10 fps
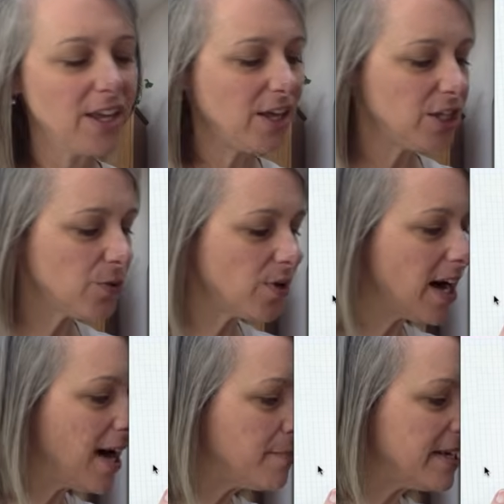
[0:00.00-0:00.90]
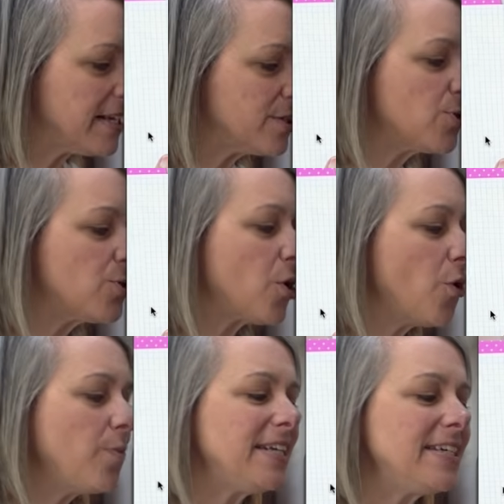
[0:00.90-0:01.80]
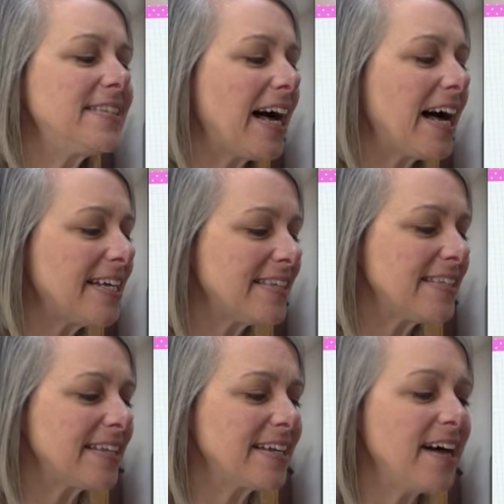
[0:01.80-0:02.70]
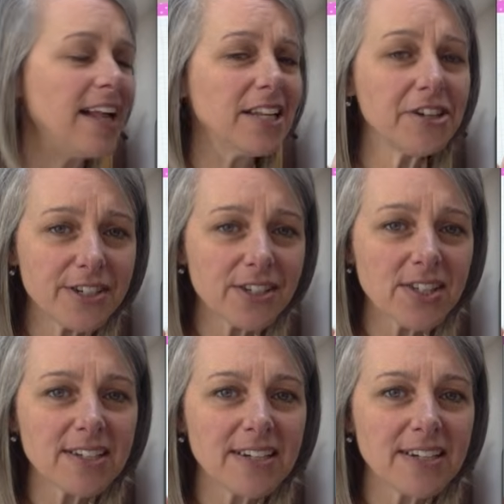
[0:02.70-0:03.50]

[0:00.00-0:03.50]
You come in so many sizes and colors,